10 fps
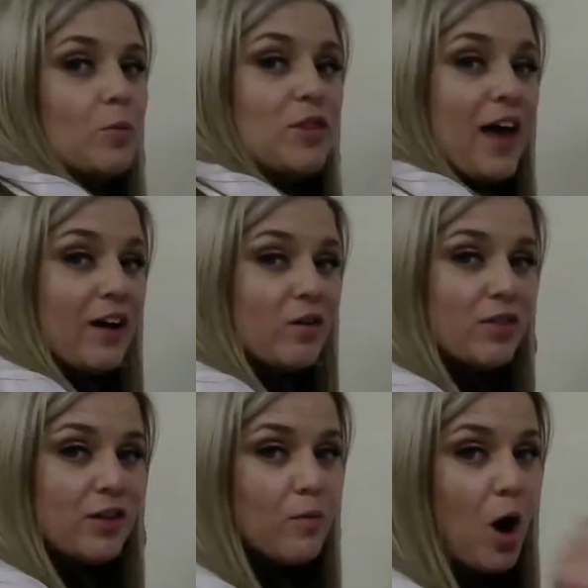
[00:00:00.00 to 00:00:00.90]
Pythagorean
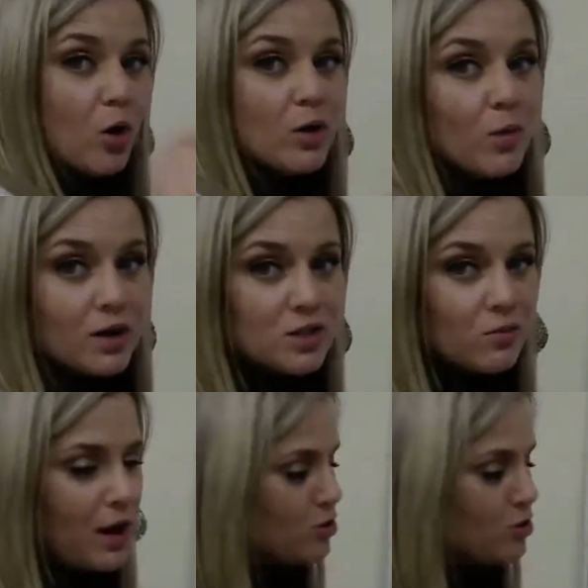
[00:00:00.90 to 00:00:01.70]
theorem only works on right